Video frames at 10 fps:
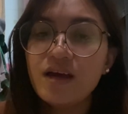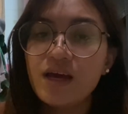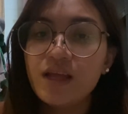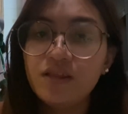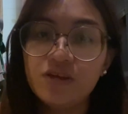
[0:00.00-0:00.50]

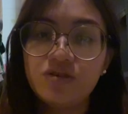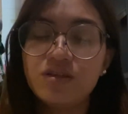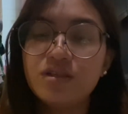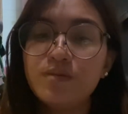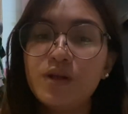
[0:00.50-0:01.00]

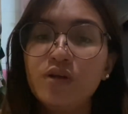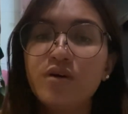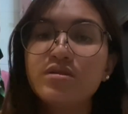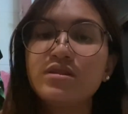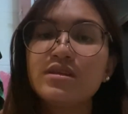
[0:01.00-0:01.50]
industries may
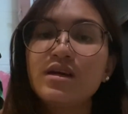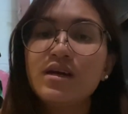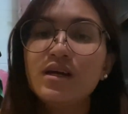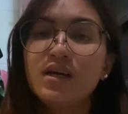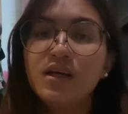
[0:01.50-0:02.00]
lose
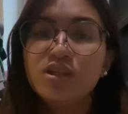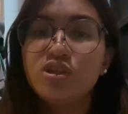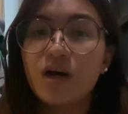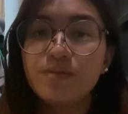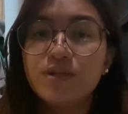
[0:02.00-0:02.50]

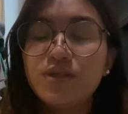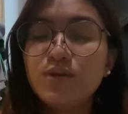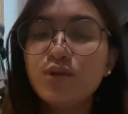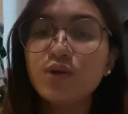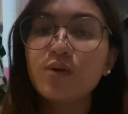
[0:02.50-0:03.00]
jobs
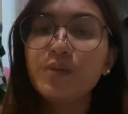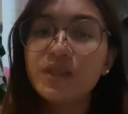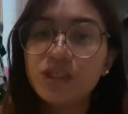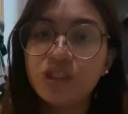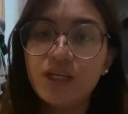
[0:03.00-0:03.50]
due to
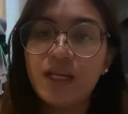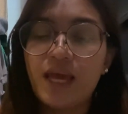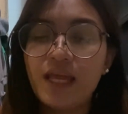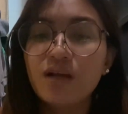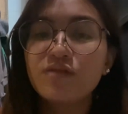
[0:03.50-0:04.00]
competition
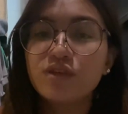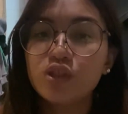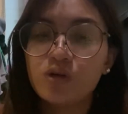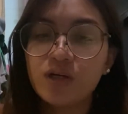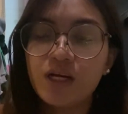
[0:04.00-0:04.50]
and
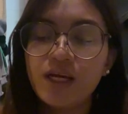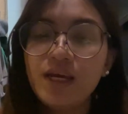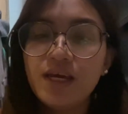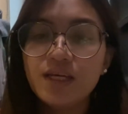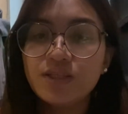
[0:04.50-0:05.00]
overshoring.
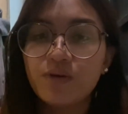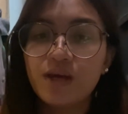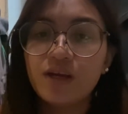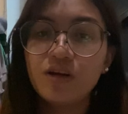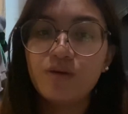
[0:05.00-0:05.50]
So
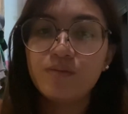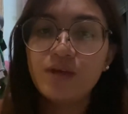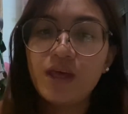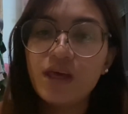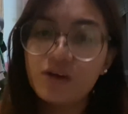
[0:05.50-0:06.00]

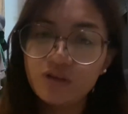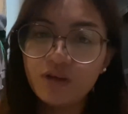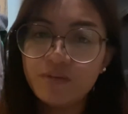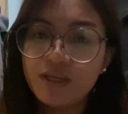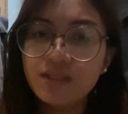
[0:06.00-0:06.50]

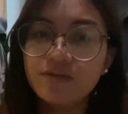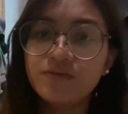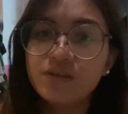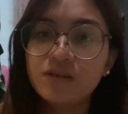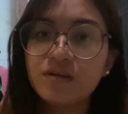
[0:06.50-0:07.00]
economies
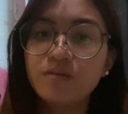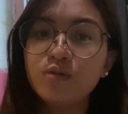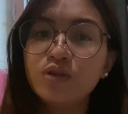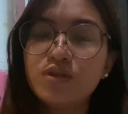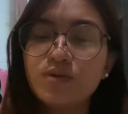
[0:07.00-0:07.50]

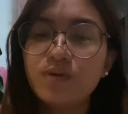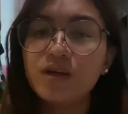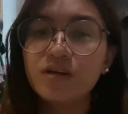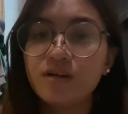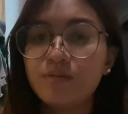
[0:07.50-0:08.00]
vulnerable to
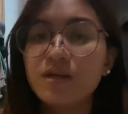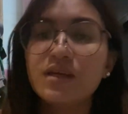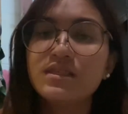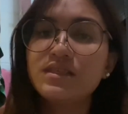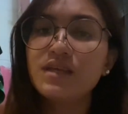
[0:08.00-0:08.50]
economic
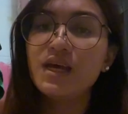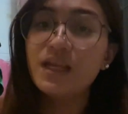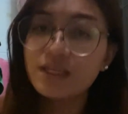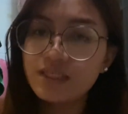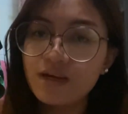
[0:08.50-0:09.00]

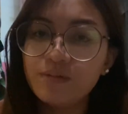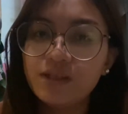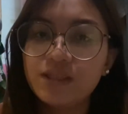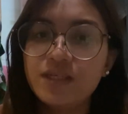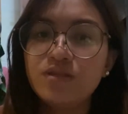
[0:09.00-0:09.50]

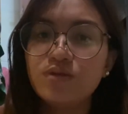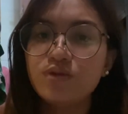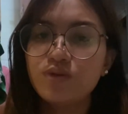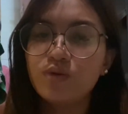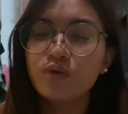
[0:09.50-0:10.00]
instability due
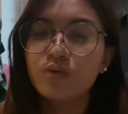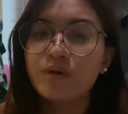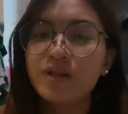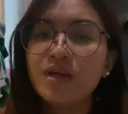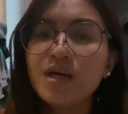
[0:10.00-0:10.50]
to
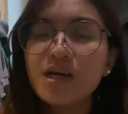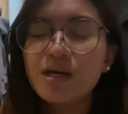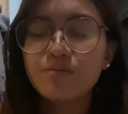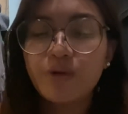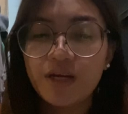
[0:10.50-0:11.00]
global
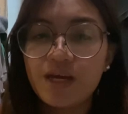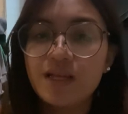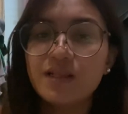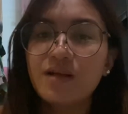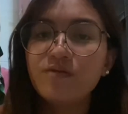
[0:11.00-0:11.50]

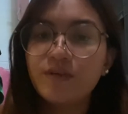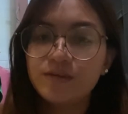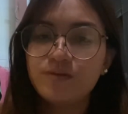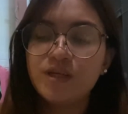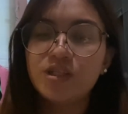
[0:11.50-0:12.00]
market
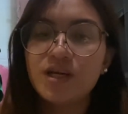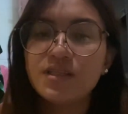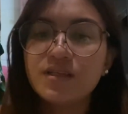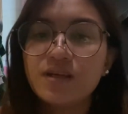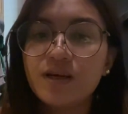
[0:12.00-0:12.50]

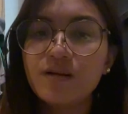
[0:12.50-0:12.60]
fluctuations. And